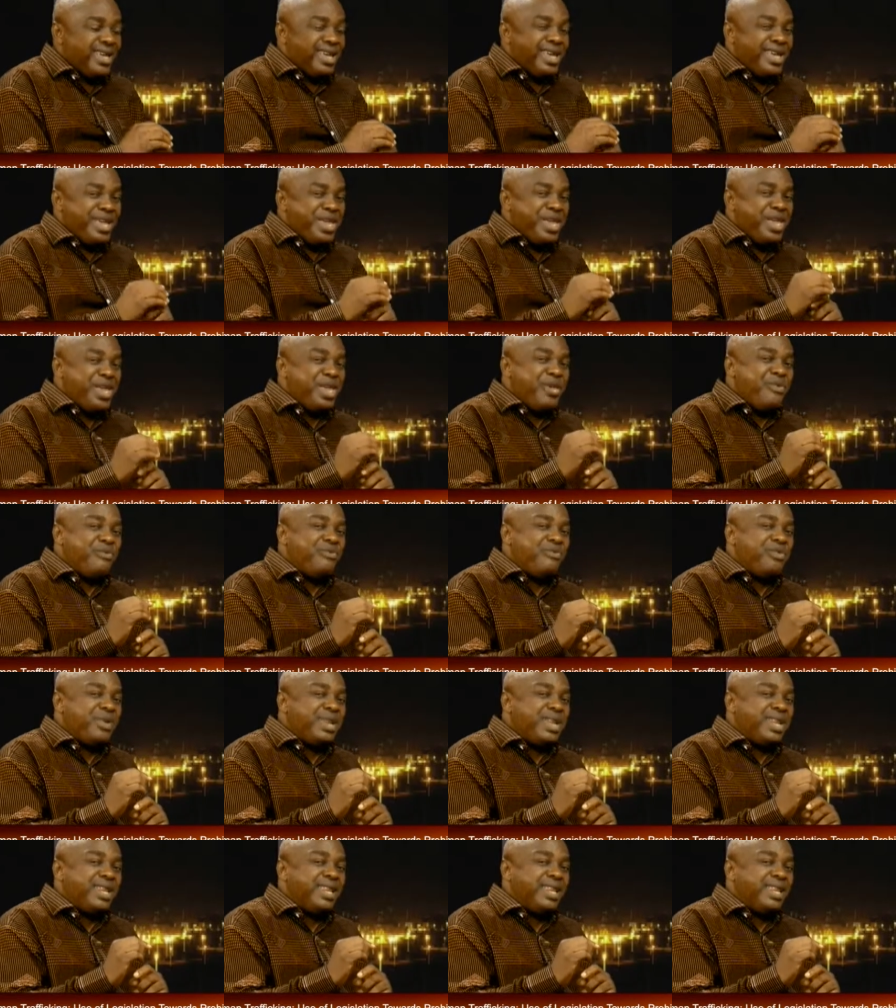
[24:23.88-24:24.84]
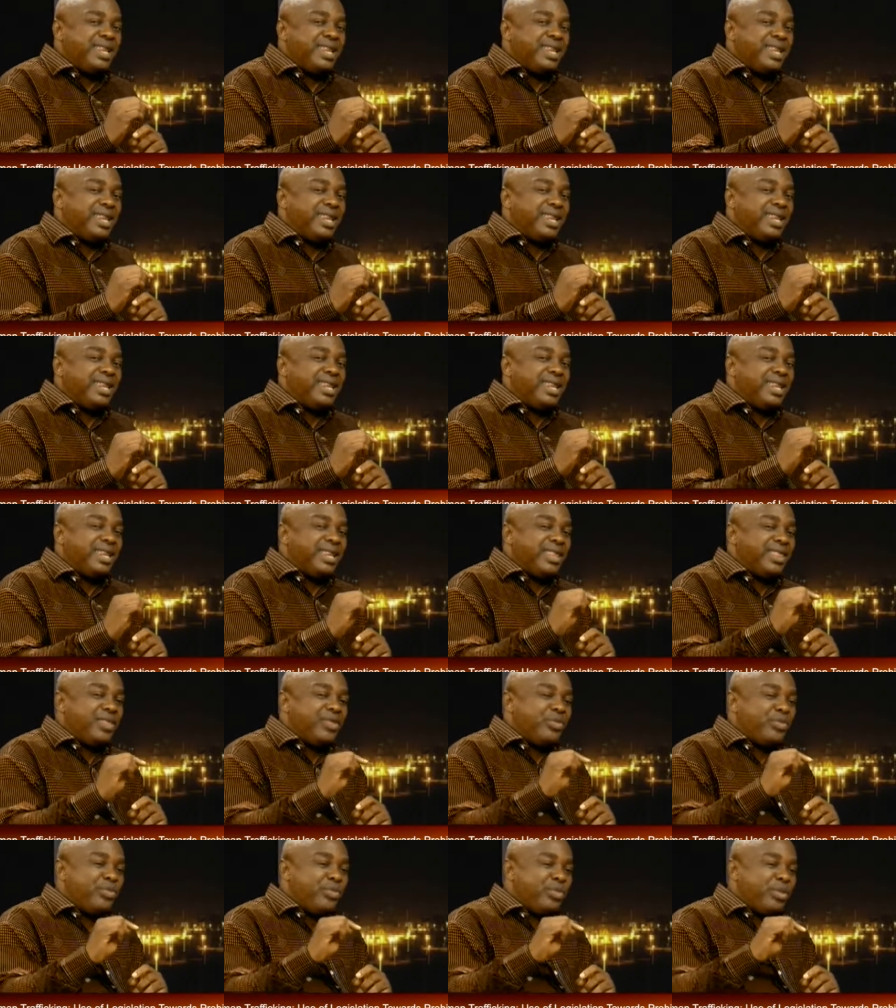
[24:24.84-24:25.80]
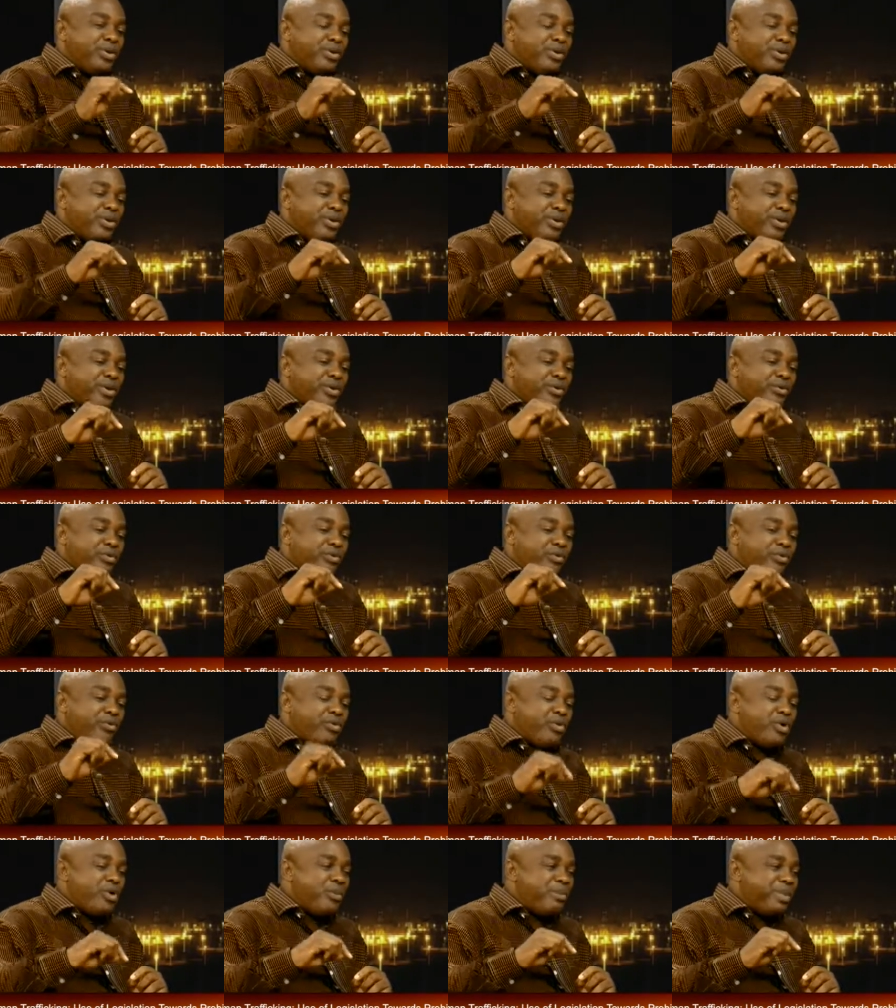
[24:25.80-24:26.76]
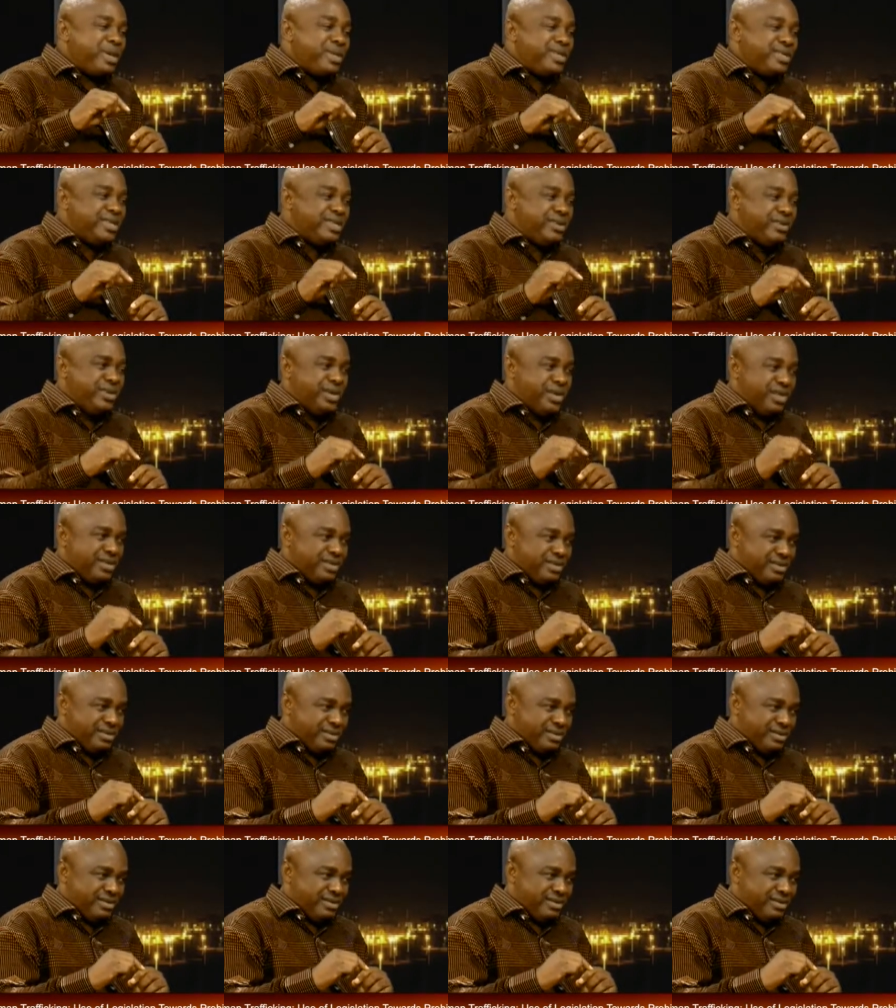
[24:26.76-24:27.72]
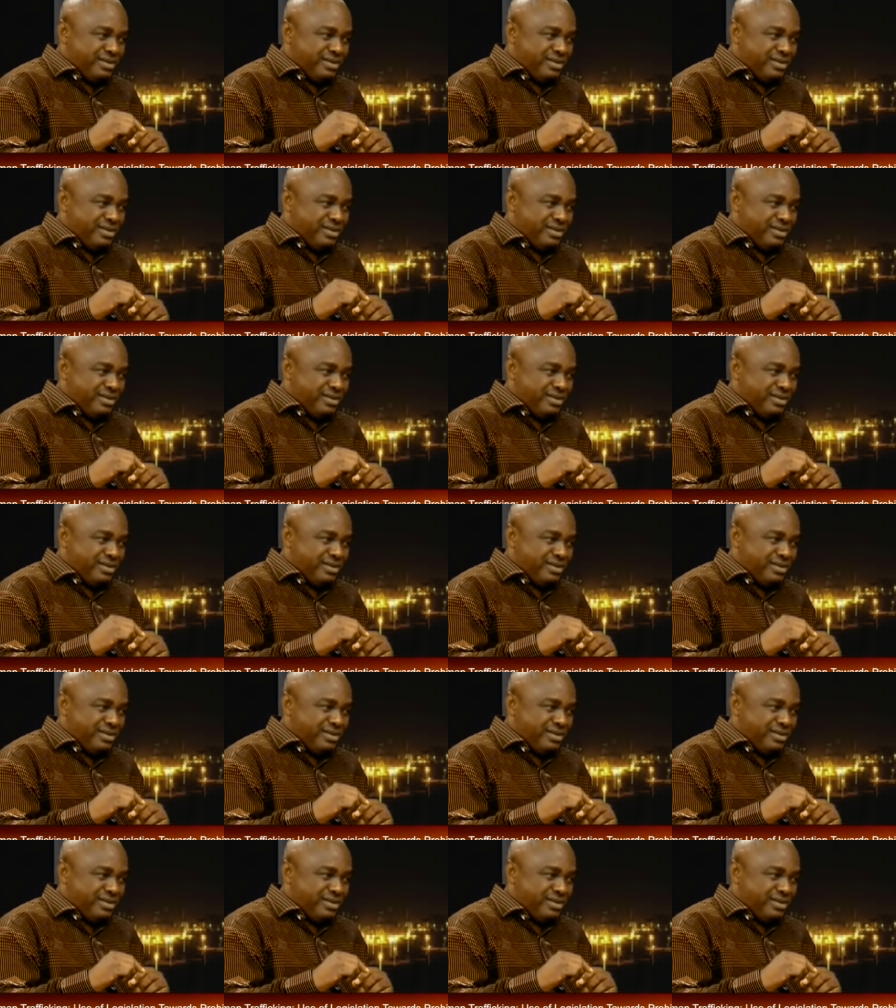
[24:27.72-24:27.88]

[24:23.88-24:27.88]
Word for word: even the raw materials.